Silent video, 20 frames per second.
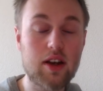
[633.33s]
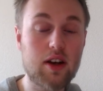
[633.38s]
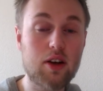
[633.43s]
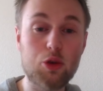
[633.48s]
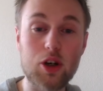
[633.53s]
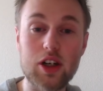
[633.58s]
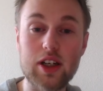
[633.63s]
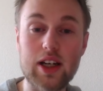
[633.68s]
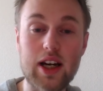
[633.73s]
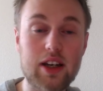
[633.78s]

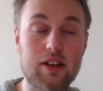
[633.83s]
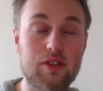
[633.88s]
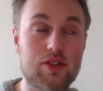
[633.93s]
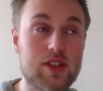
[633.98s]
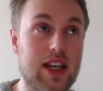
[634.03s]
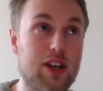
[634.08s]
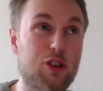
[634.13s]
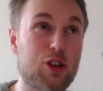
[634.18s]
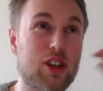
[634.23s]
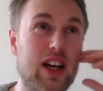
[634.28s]
where an
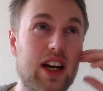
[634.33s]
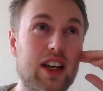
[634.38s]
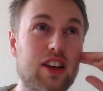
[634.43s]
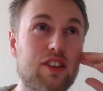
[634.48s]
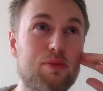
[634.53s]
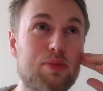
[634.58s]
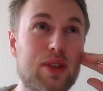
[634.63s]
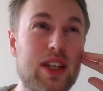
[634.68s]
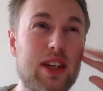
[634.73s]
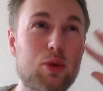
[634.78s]
INFJ or an
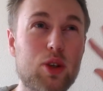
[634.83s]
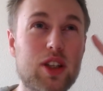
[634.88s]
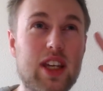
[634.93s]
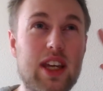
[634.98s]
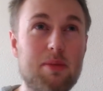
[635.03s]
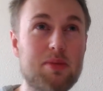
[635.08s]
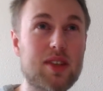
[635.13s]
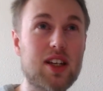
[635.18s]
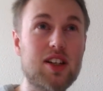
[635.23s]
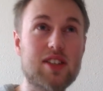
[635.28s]
INFP will
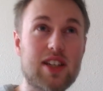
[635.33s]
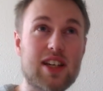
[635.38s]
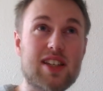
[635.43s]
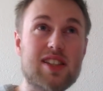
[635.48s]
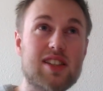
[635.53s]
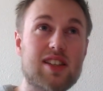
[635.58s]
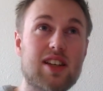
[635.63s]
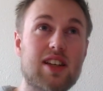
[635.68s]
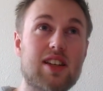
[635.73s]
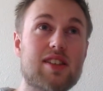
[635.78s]
keep their
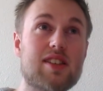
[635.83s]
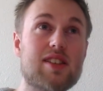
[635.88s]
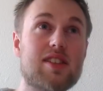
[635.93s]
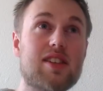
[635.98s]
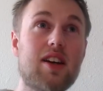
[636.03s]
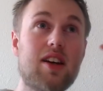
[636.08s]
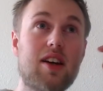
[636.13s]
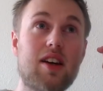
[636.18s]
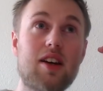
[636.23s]
distance.